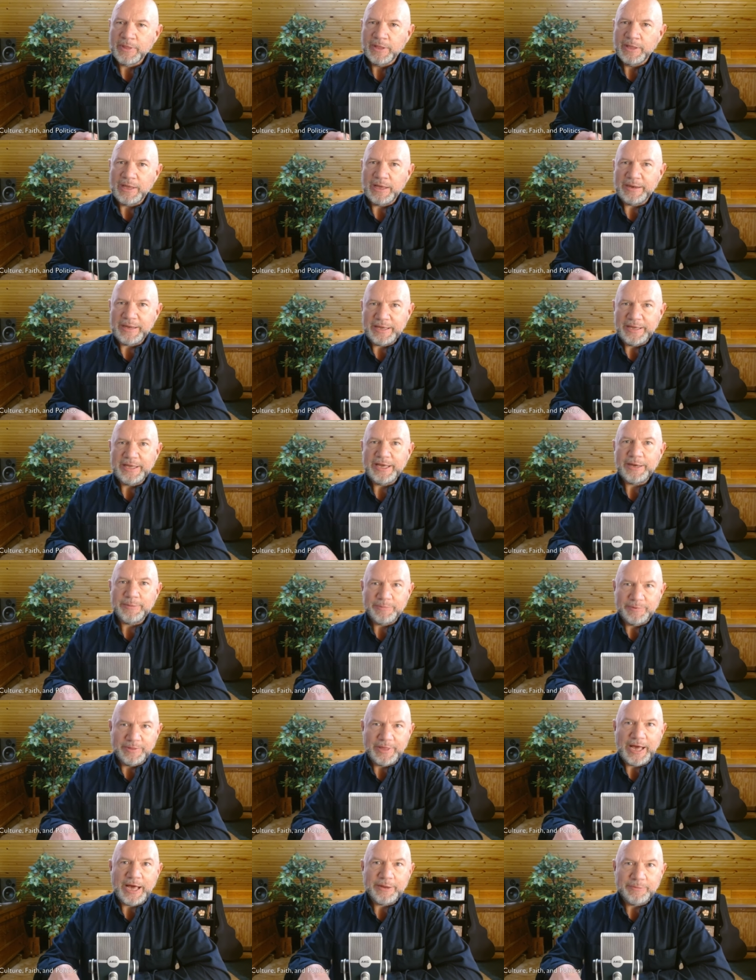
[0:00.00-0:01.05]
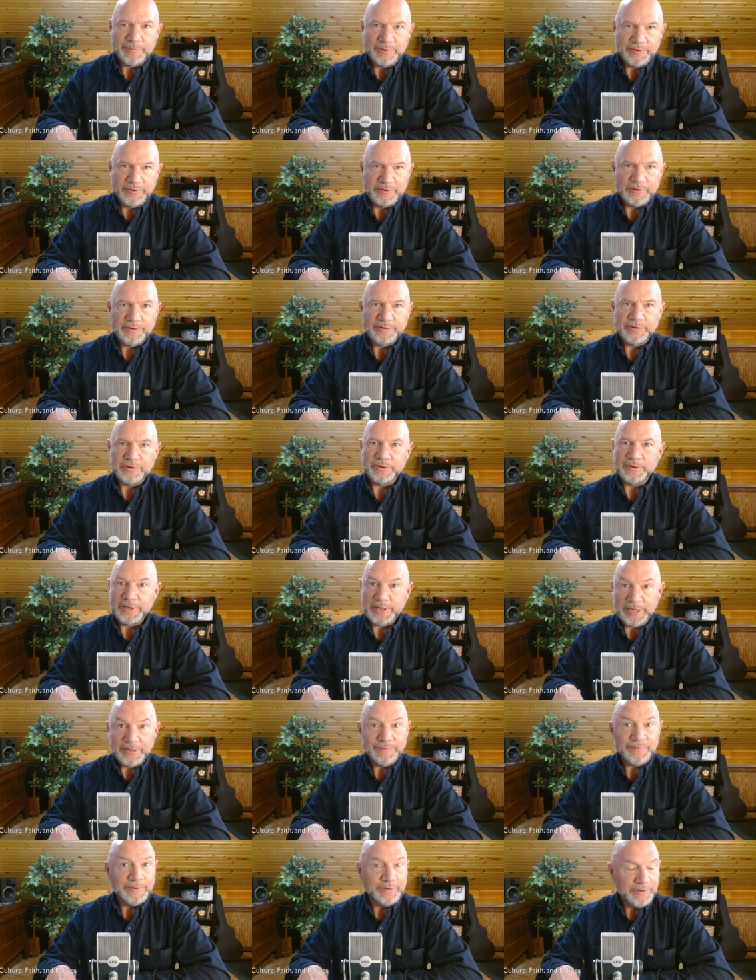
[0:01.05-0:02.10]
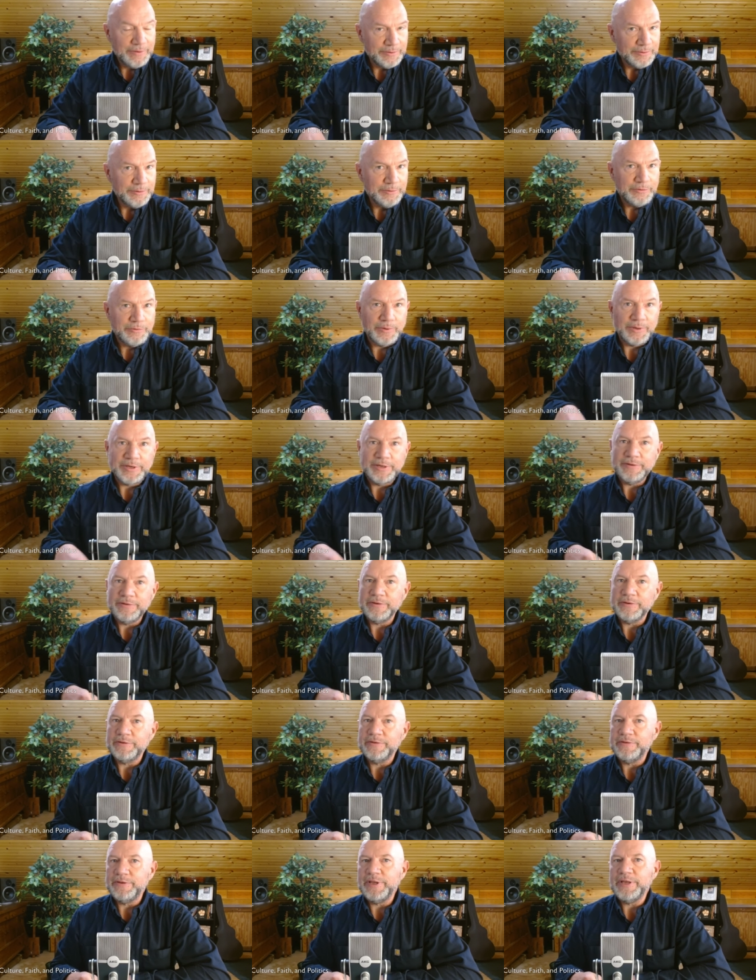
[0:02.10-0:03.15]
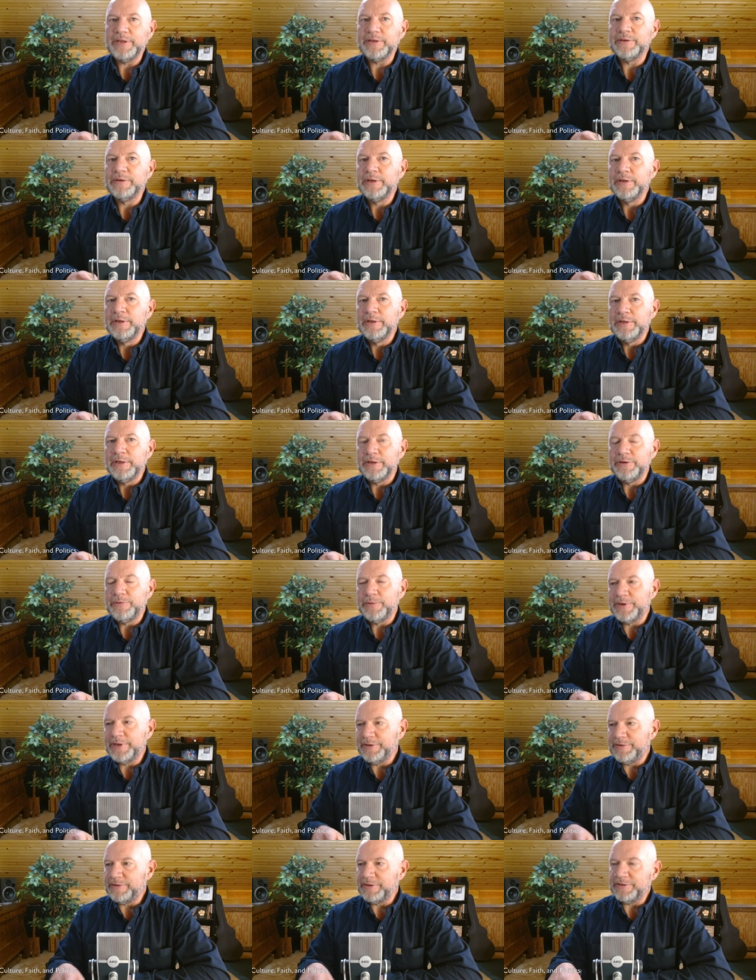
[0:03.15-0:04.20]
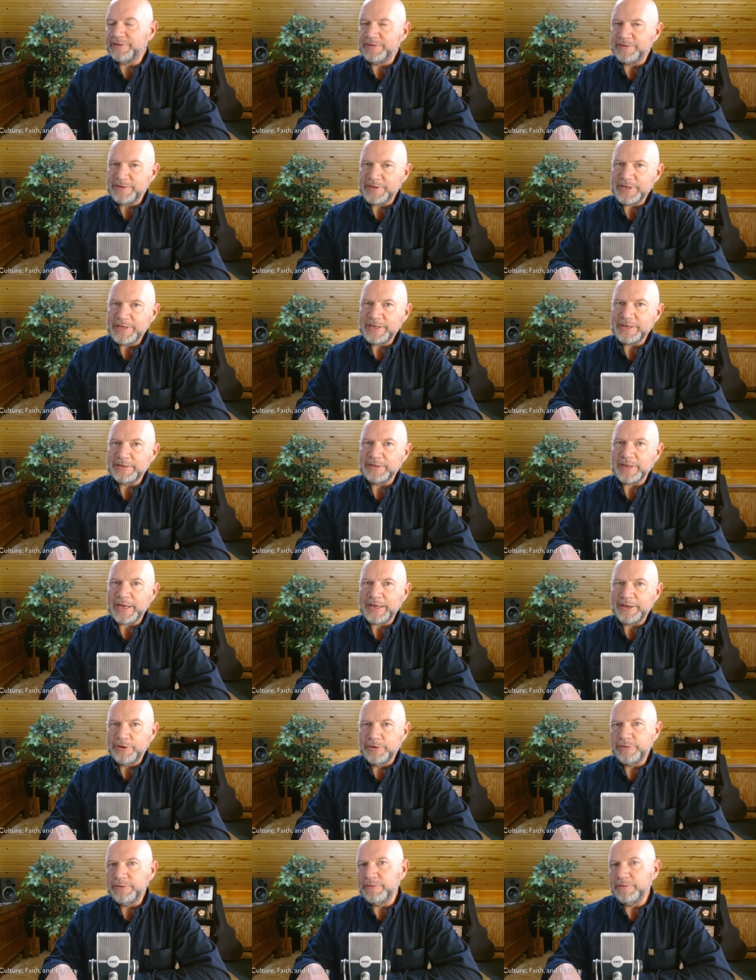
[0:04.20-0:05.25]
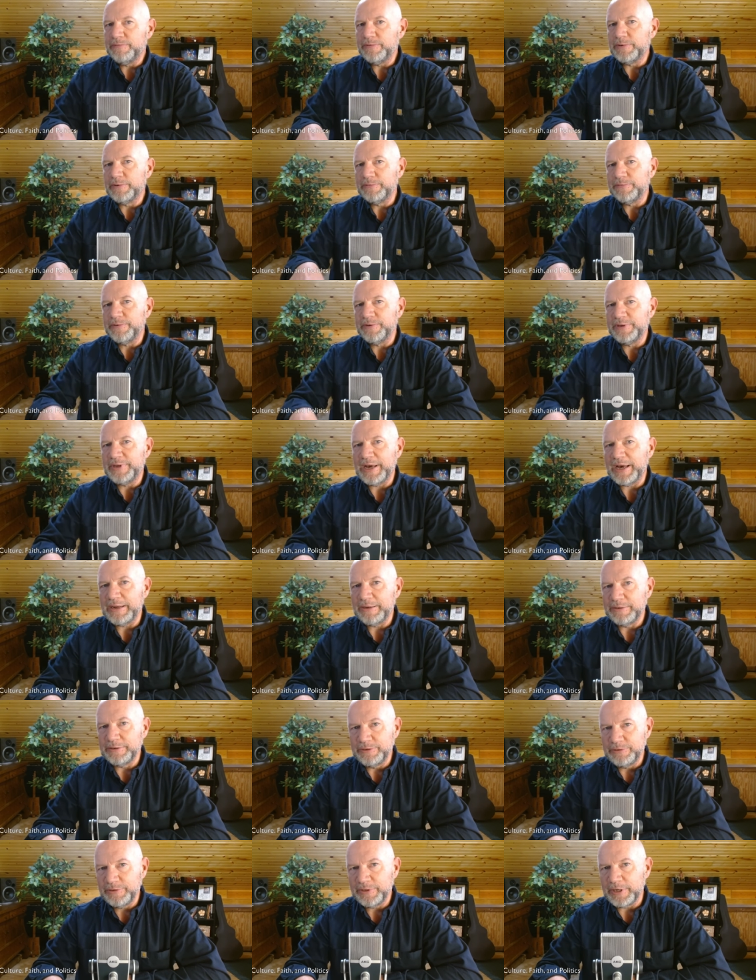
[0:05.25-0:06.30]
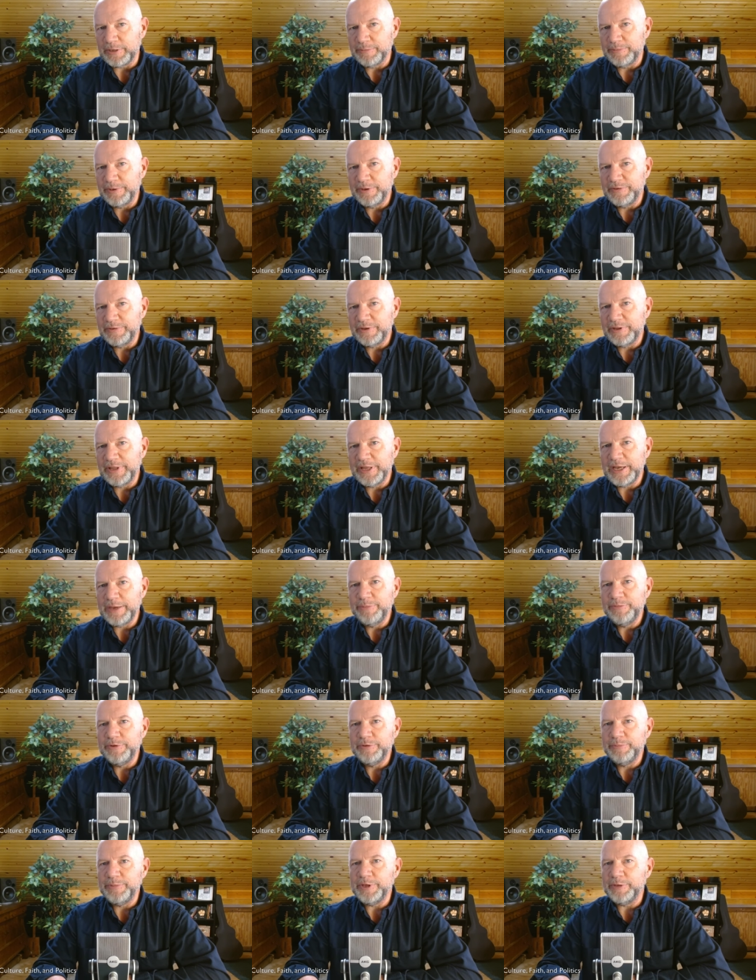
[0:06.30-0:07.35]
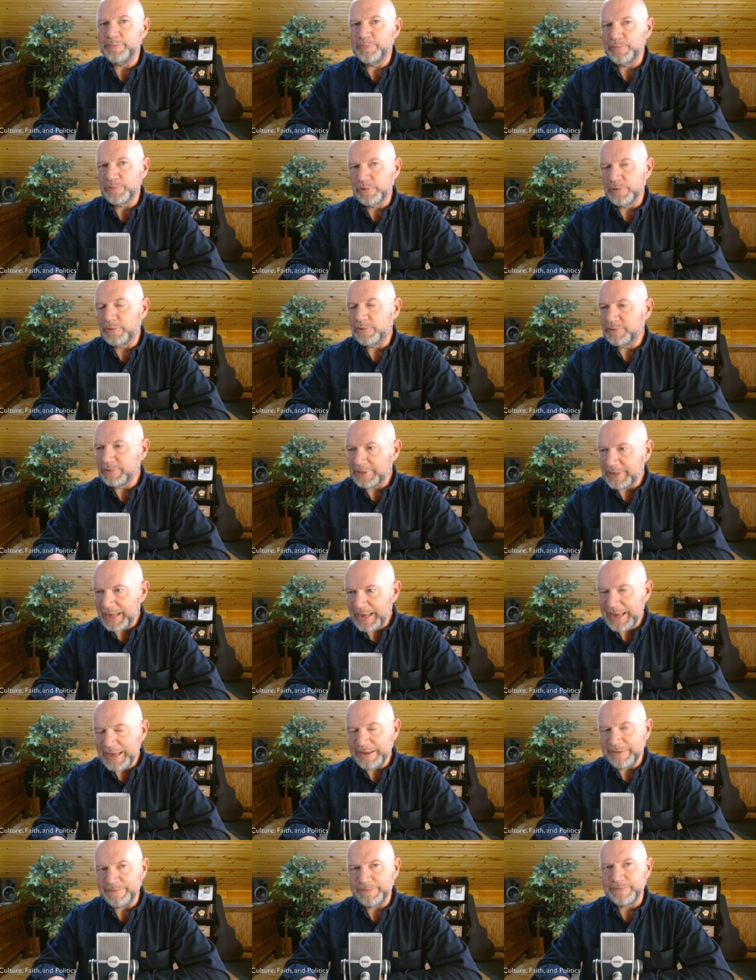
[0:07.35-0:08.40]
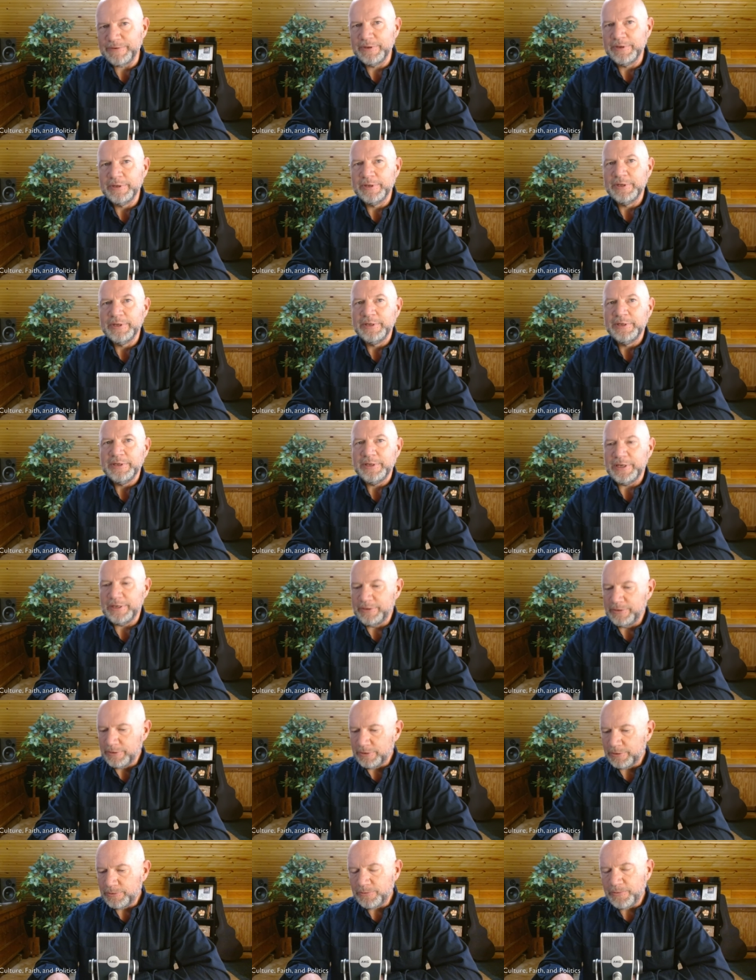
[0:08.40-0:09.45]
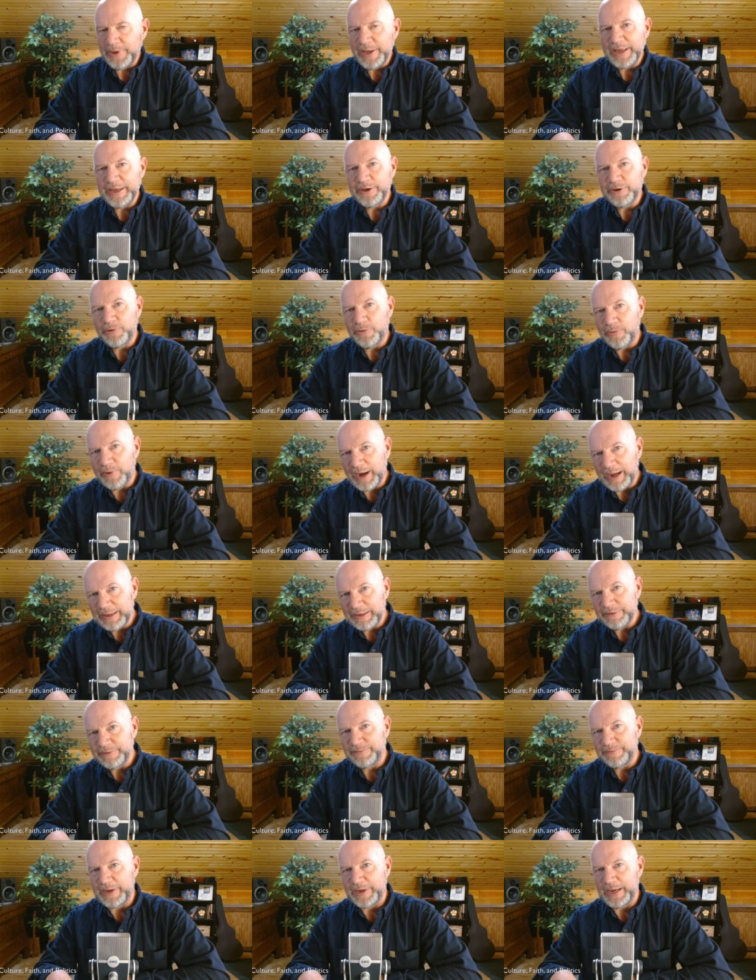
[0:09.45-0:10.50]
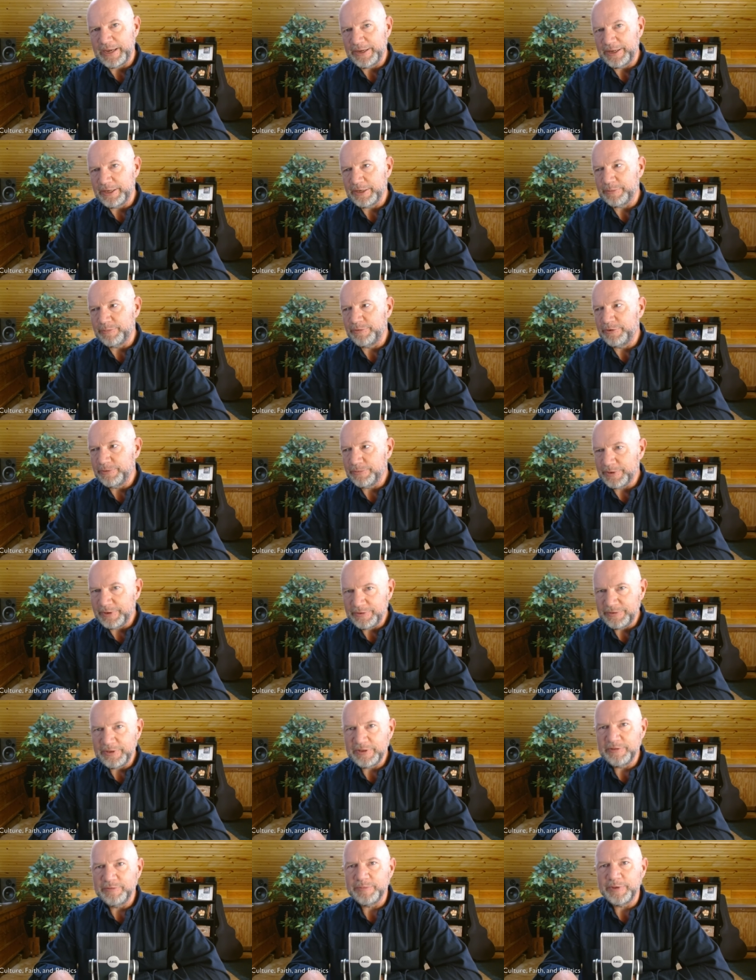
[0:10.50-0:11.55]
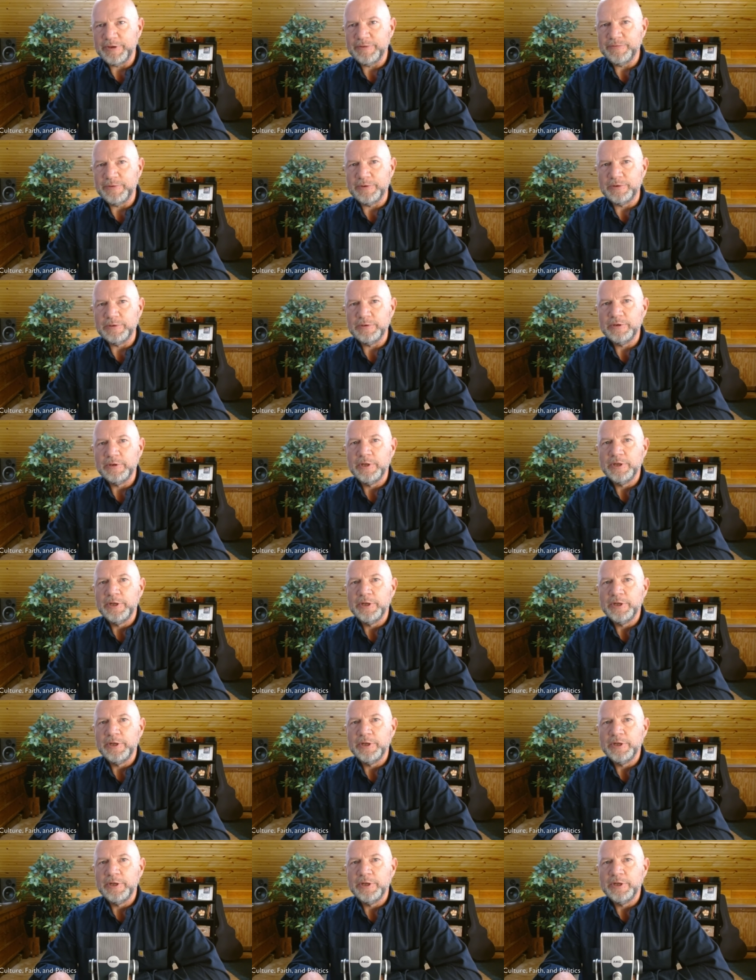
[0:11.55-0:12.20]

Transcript: And I kept that position even through 2016. In 2016, I couldn't vote for Donald Trump. His claim to be pro life in no way qualified him to receive my vote.